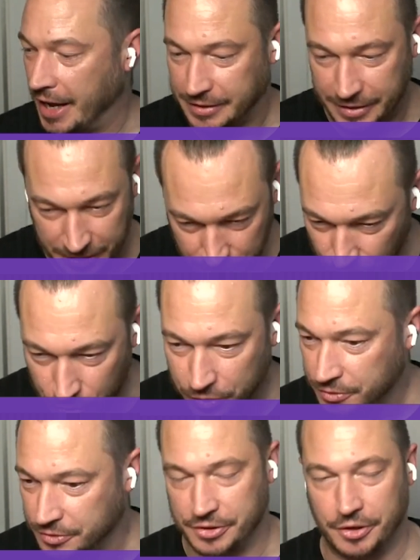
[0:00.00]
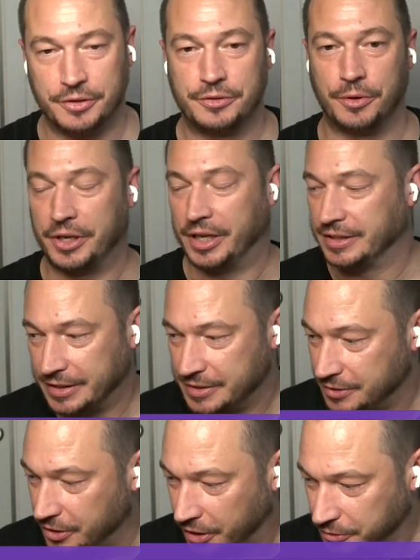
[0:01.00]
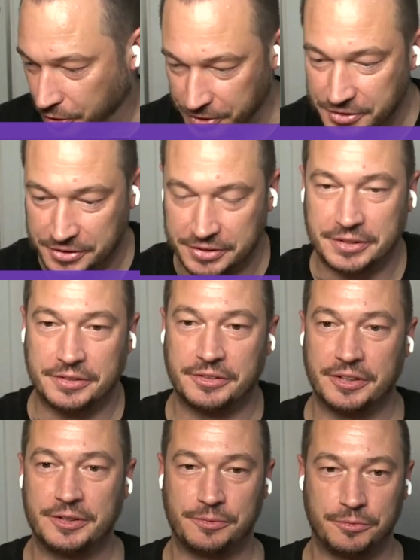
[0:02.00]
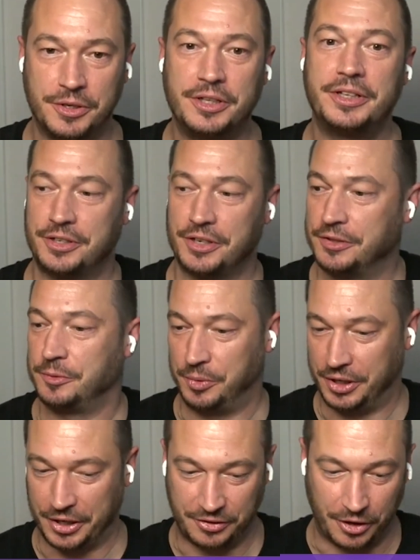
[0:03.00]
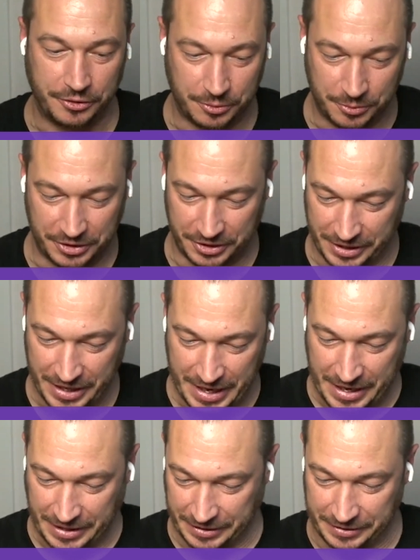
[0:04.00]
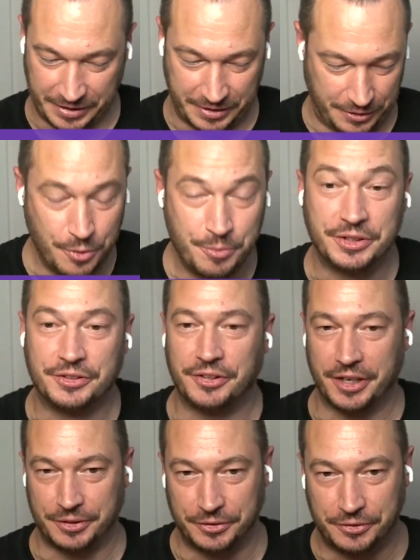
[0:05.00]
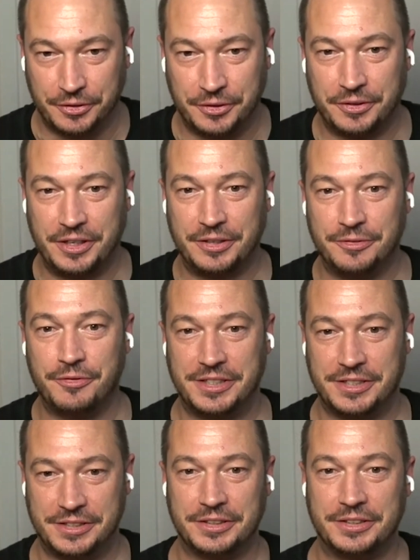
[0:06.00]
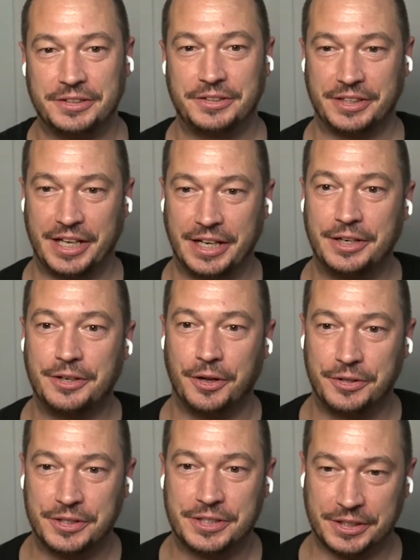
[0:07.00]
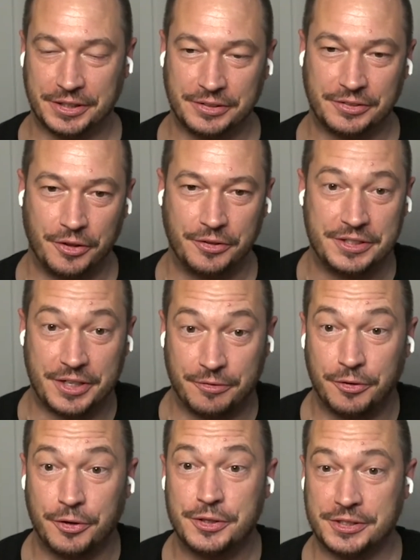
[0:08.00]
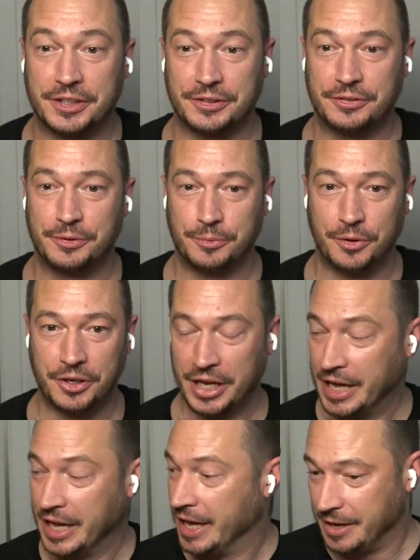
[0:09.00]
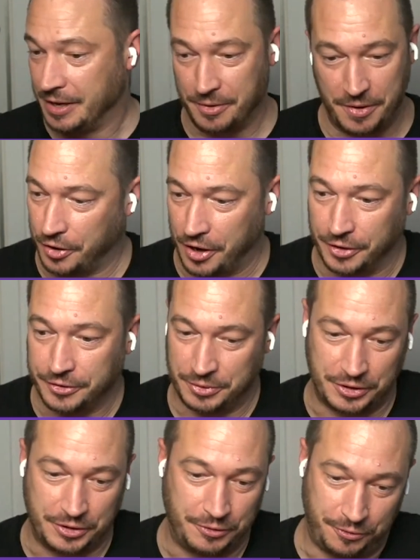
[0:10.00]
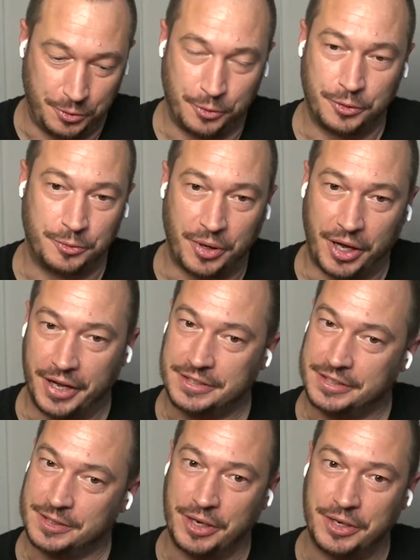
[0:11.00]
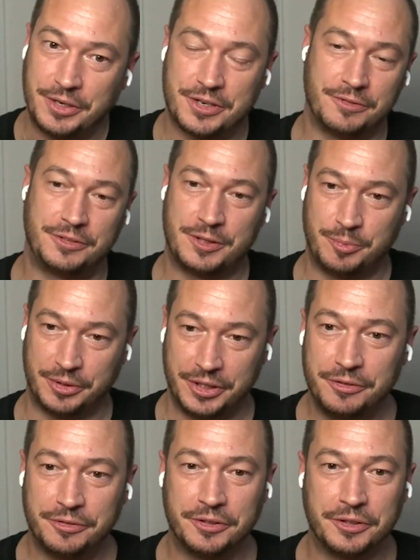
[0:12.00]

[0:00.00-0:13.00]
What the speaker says: And then more started to work. And that's not coincidence. It's really just because ultimately the human cycles invested to getting all these things, all these diverse things to work, are ultimately fueled by suspension of disbelief